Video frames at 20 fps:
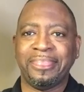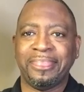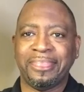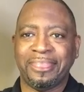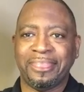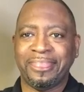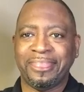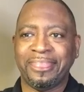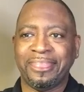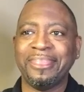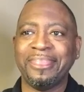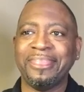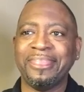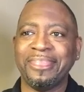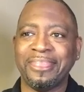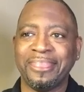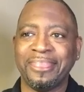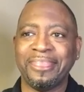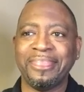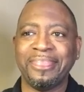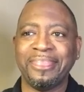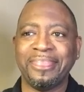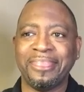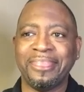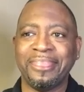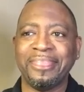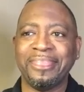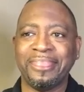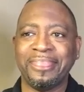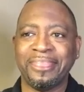
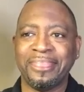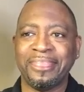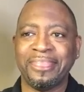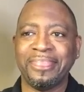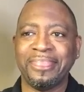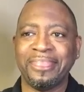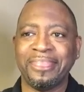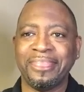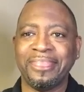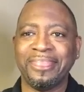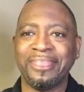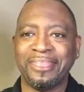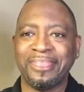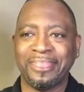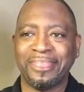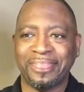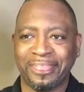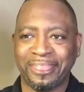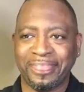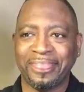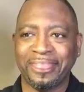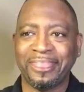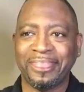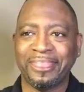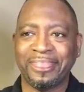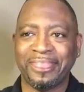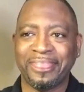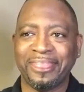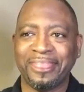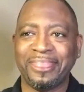
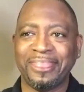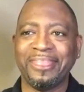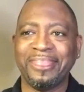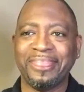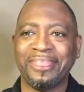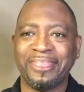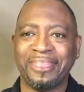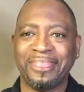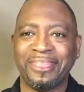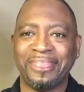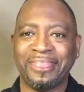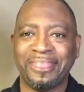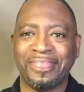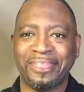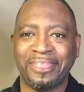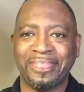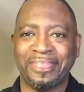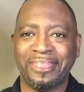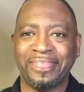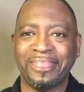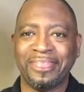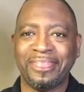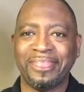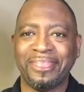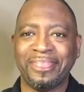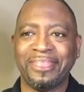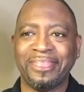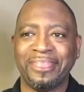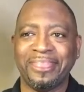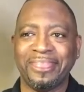
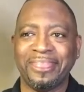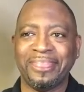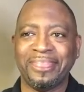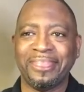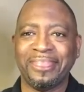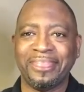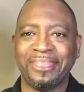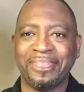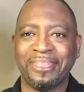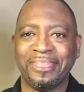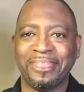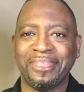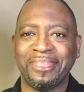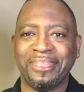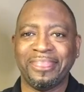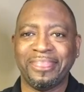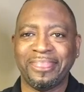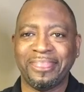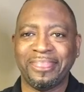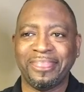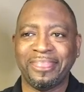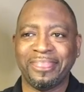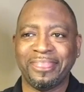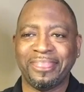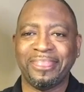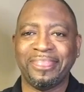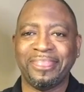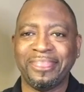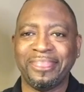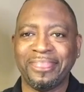
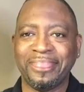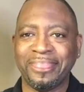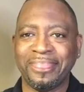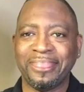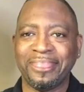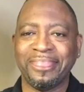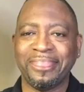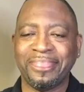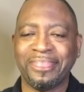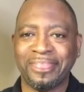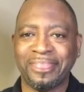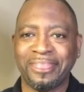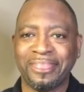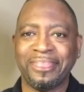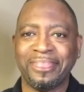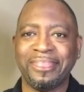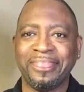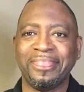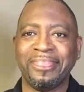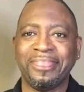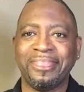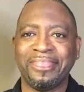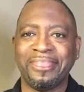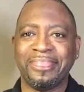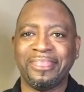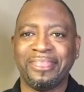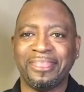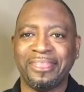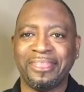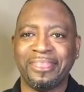
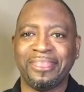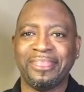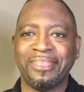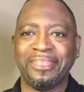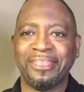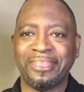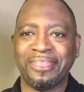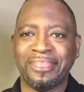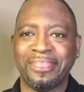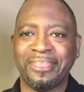(silent)